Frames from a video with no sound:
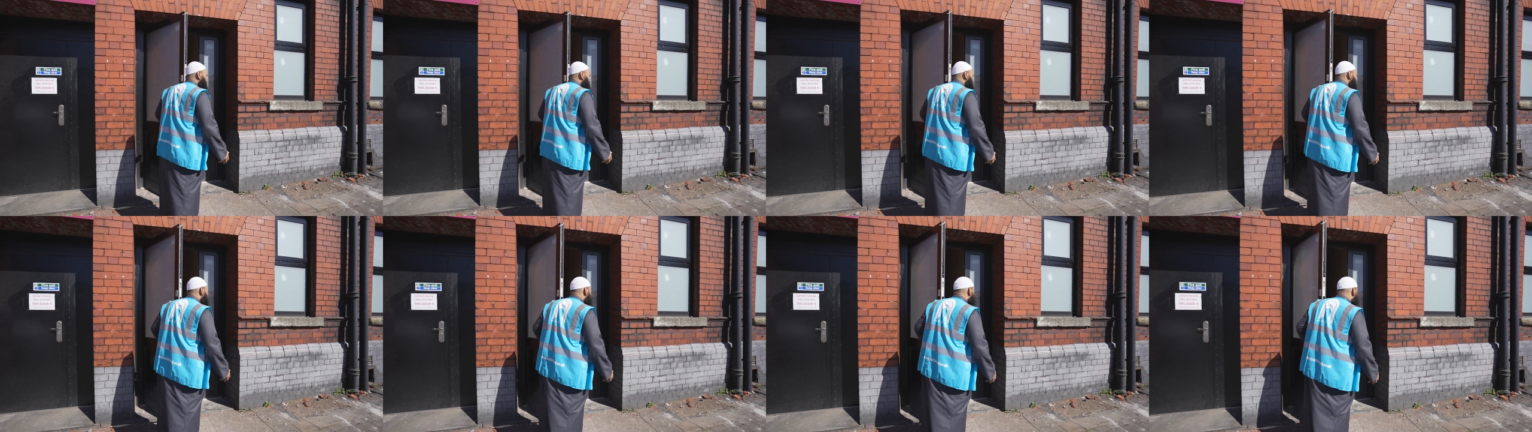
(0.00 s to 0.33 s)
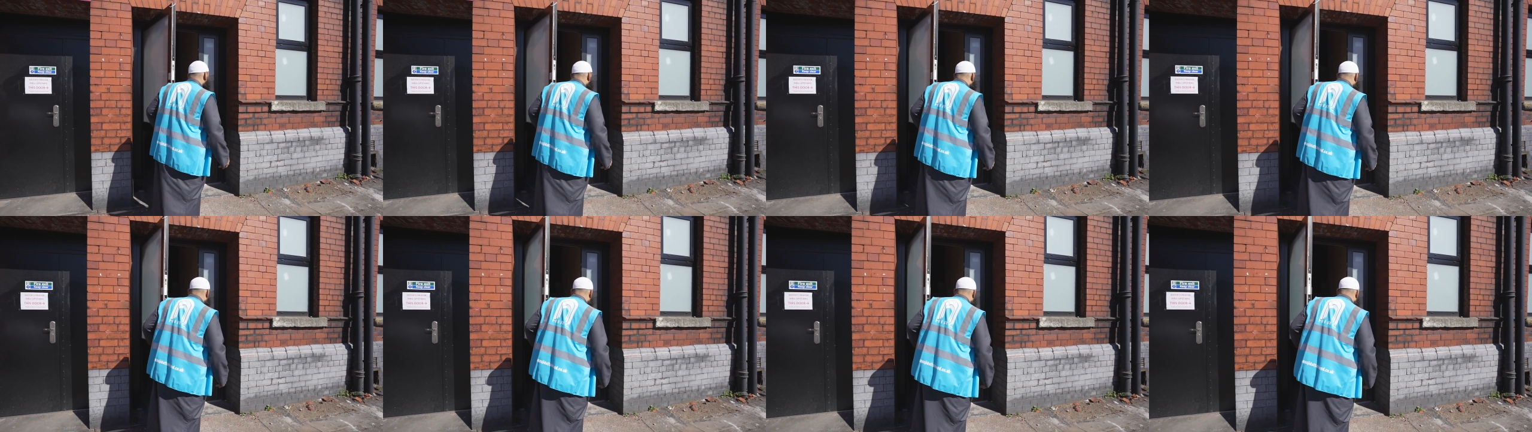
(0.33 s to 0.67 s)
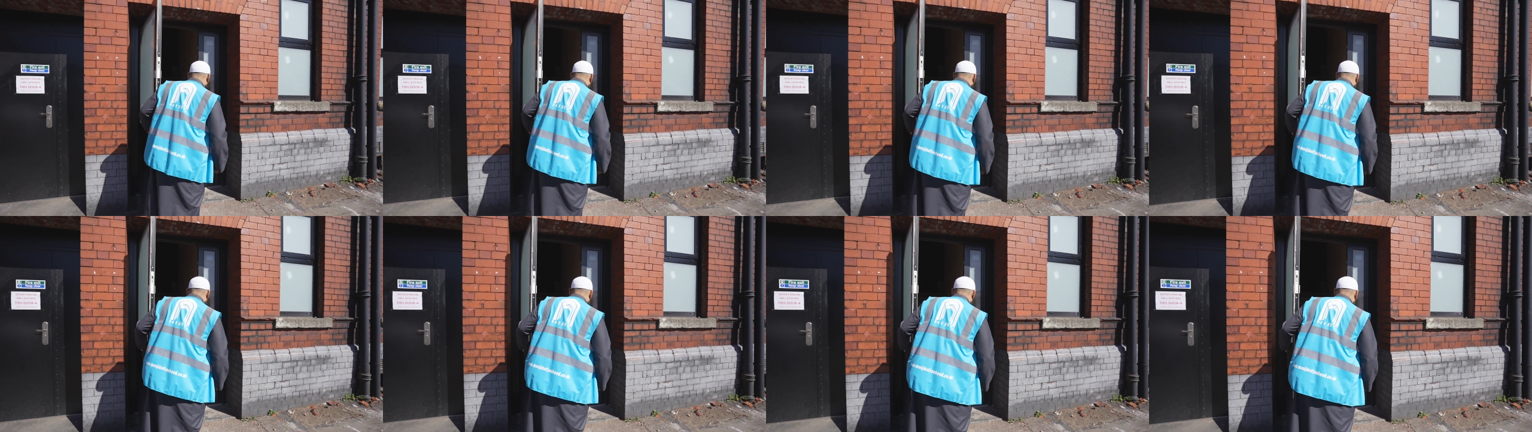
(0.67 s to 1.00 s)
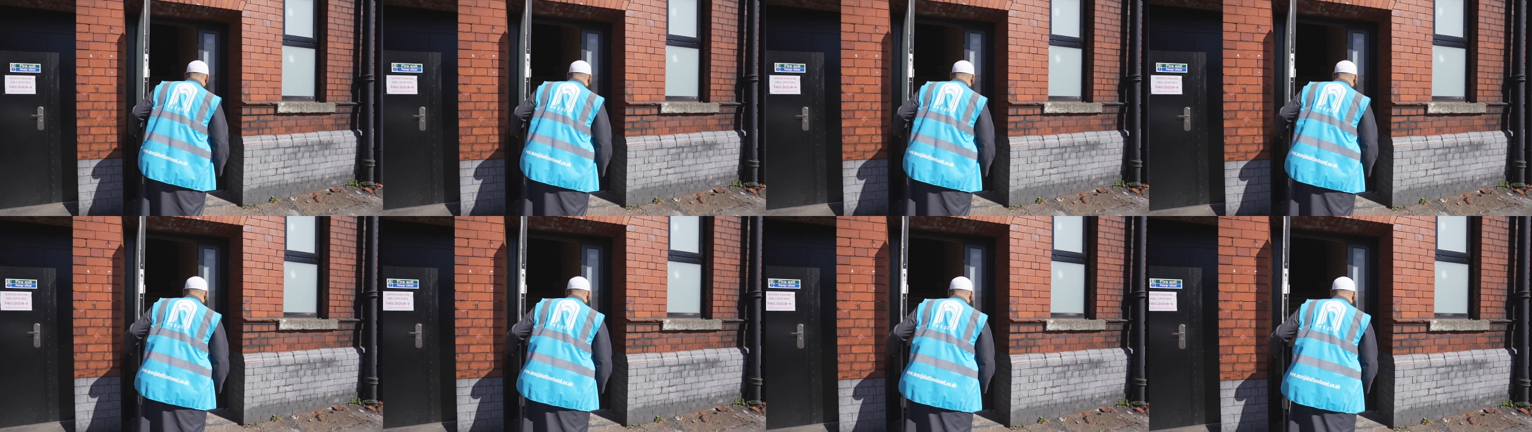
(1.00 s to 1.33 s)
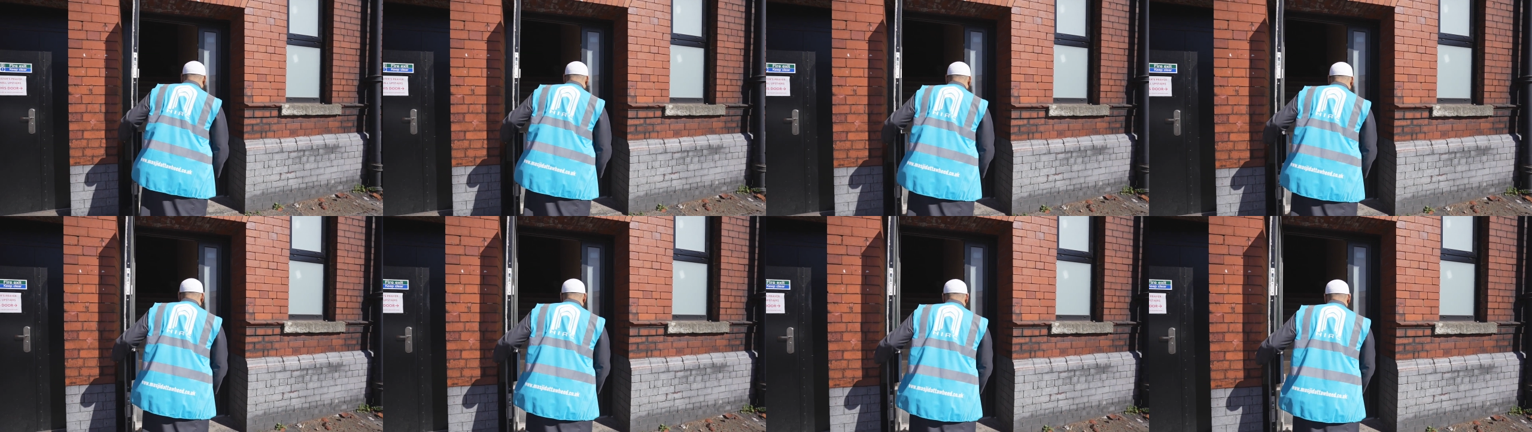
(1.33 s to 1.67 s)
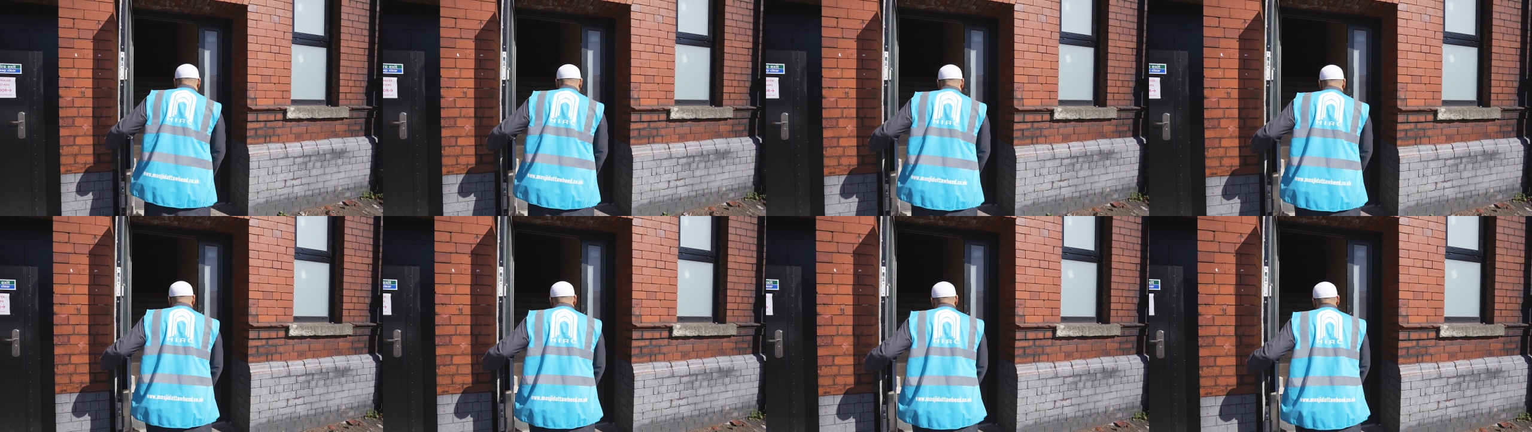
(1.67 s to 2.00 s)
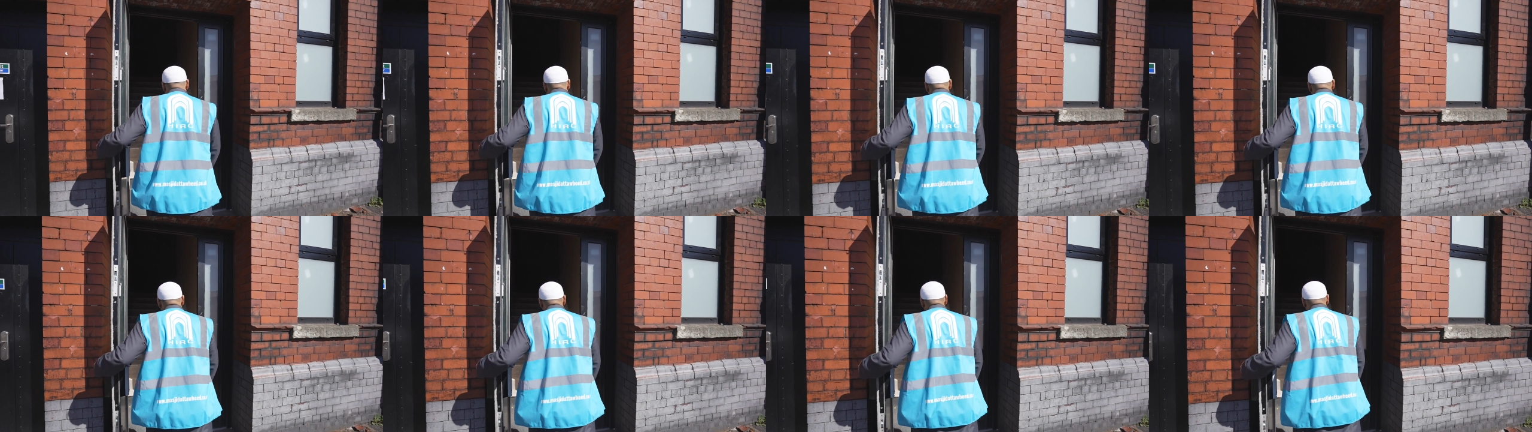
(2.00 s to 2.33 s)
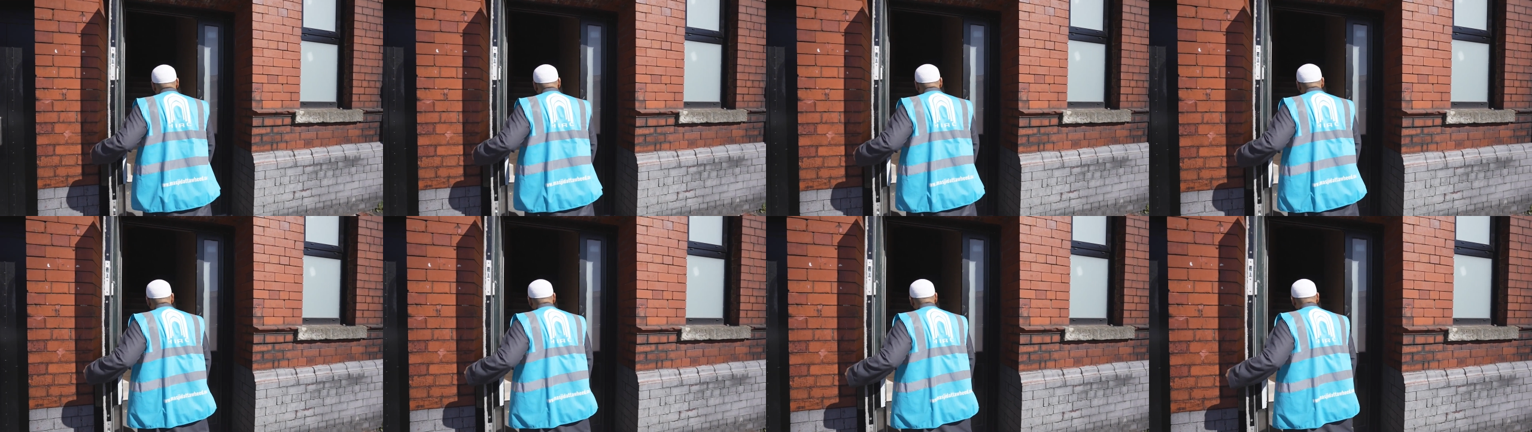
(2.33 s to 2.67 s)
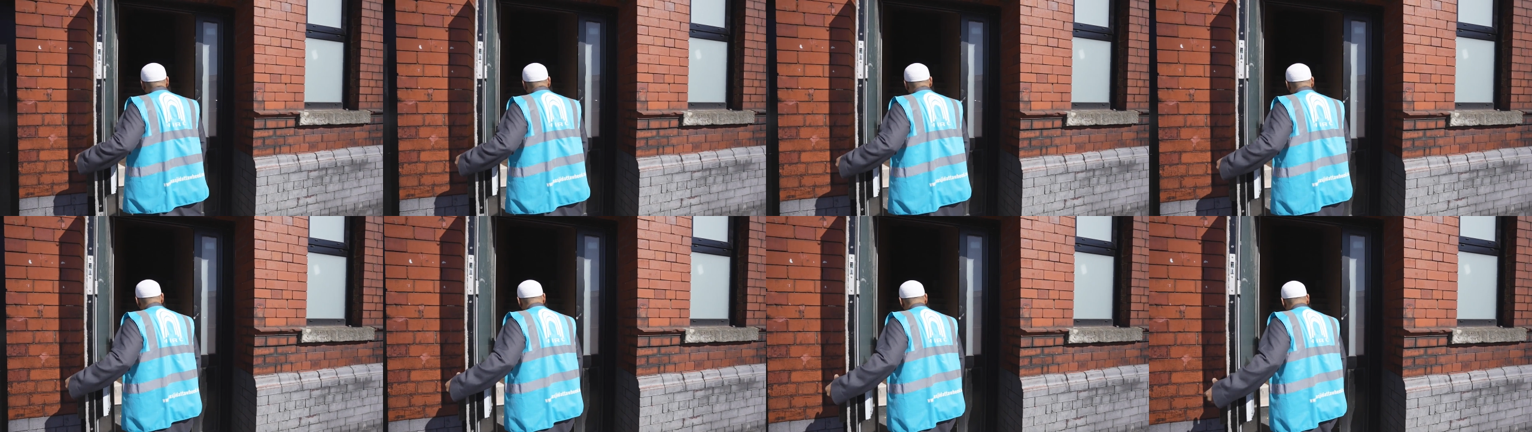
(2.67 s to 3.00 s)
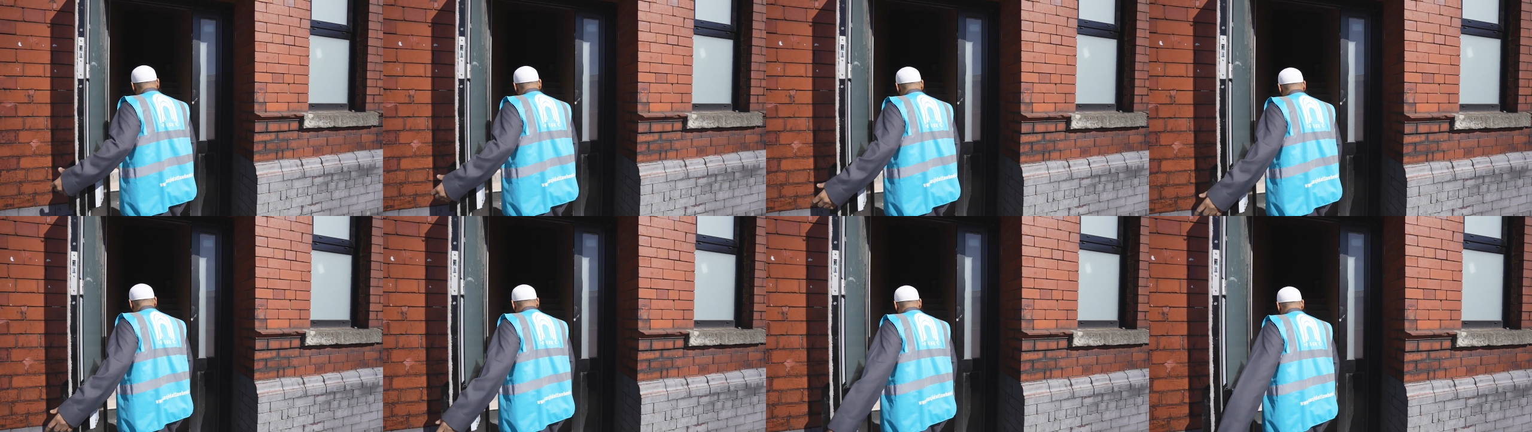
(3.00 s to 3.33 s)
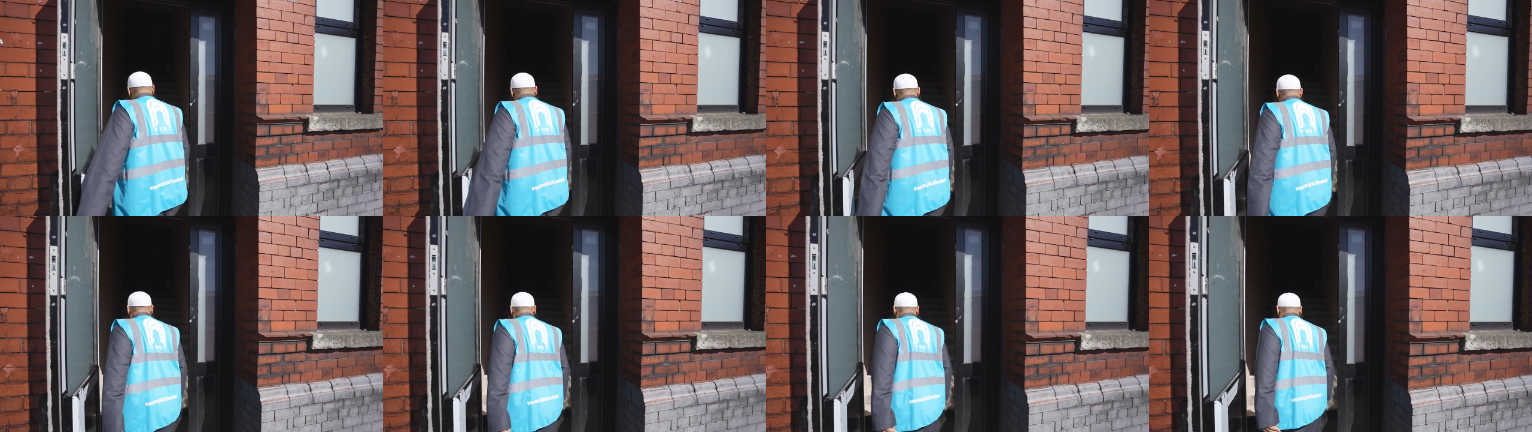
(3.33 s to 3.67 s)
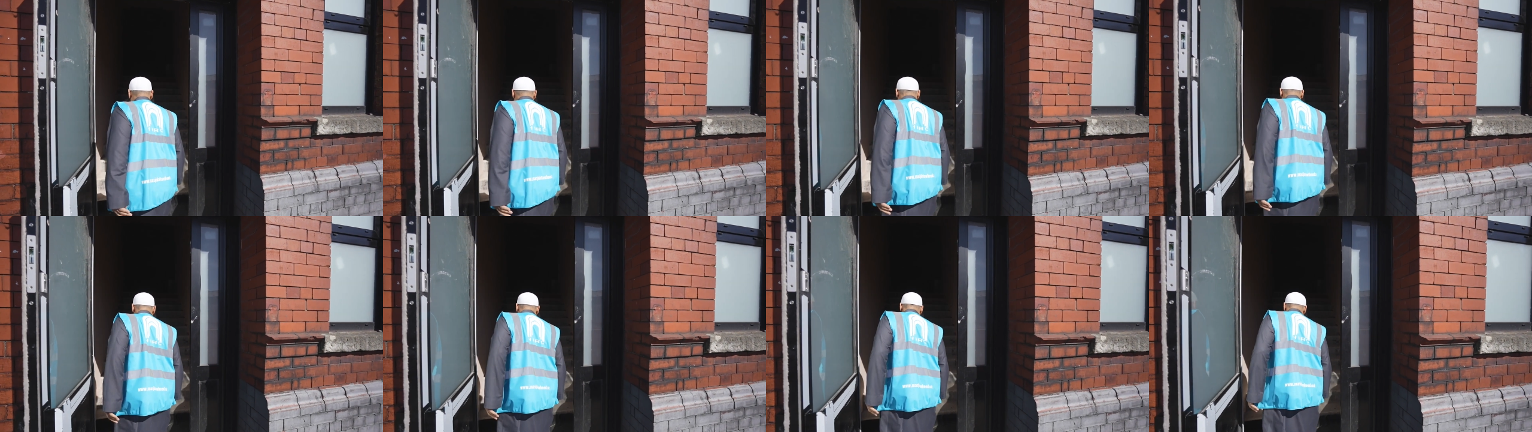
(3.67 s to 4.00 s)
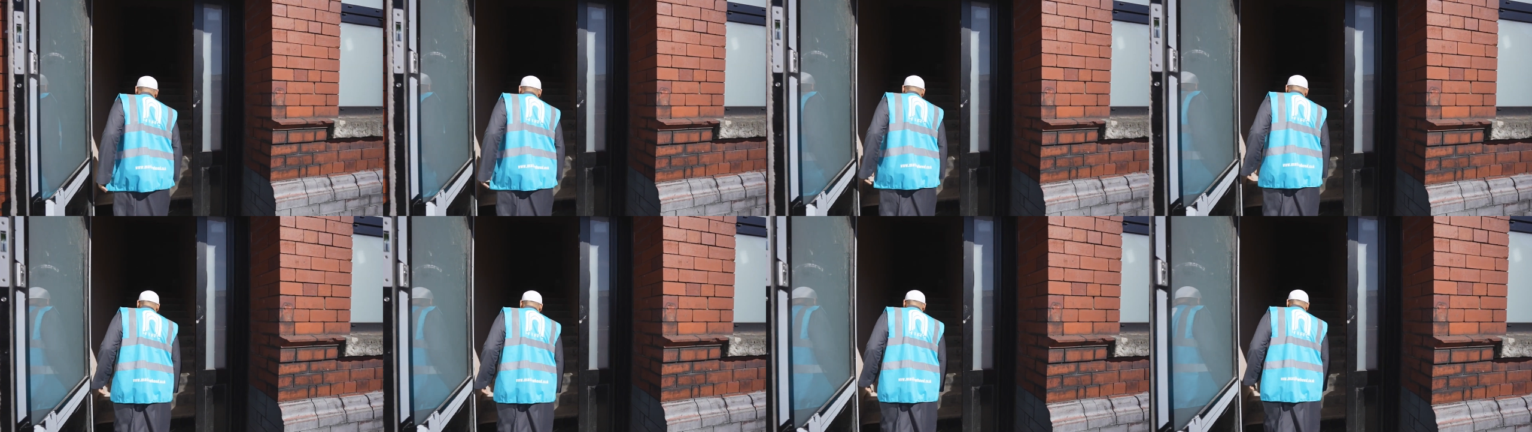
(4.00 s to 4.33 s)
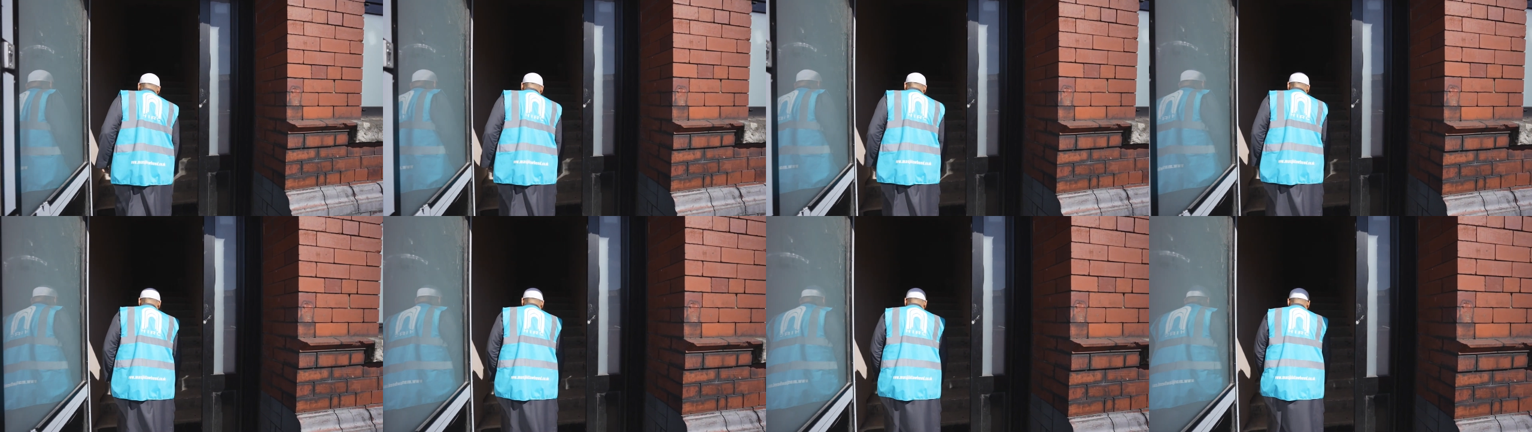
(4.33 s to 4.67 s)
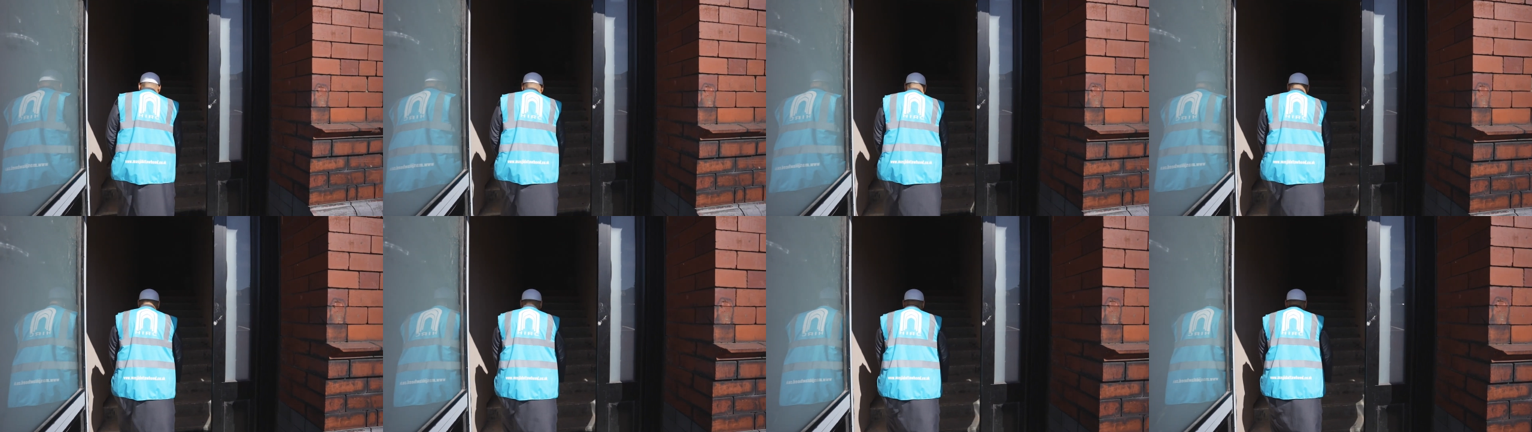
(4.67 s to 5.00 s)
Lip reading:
Nobody's mouth can be seen.